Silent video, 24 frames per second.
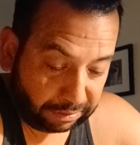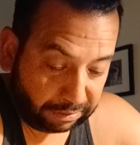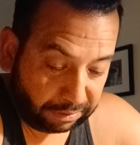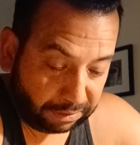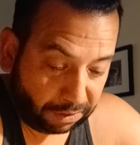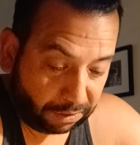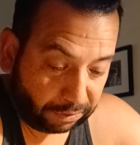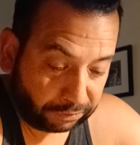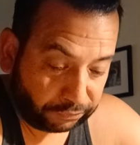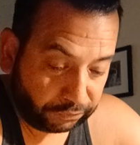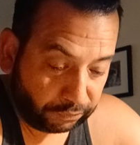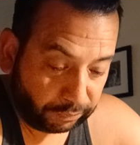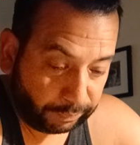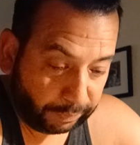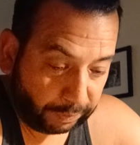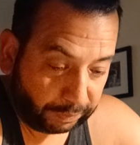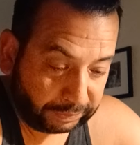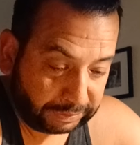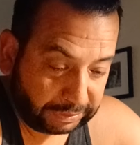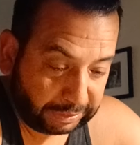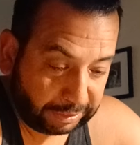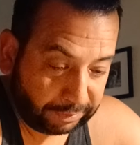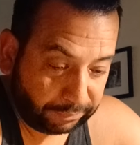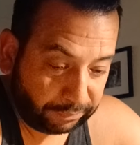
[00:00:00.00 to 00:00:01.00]
college football
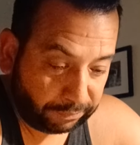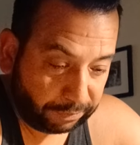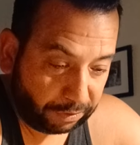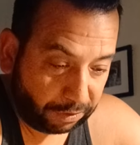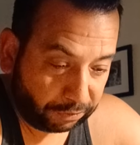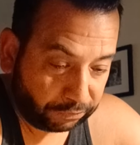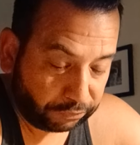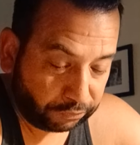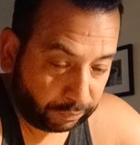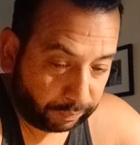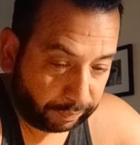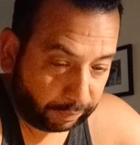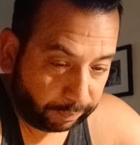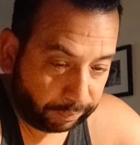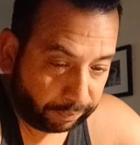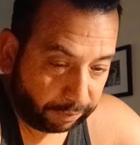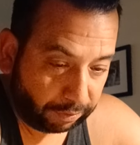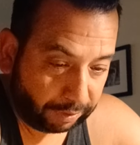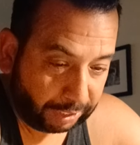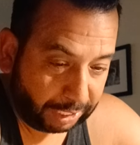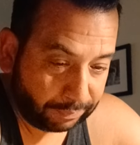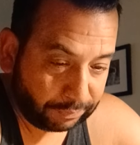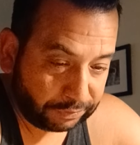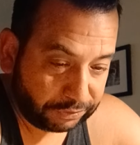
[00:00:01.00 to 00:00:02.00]
team, college football
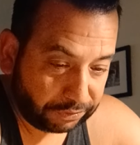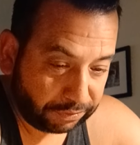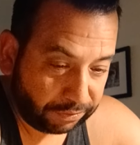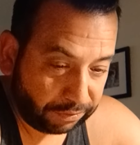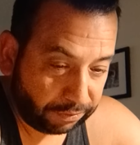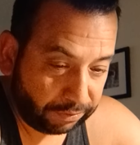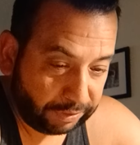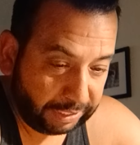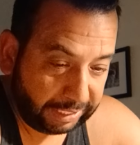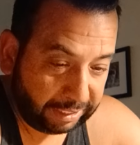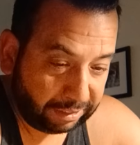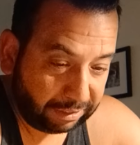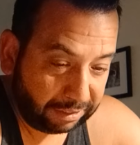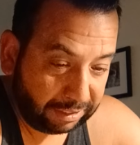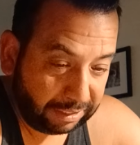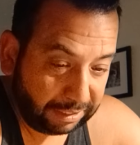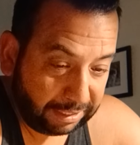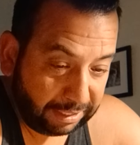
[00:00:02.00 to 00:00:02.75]
program, is recruiting,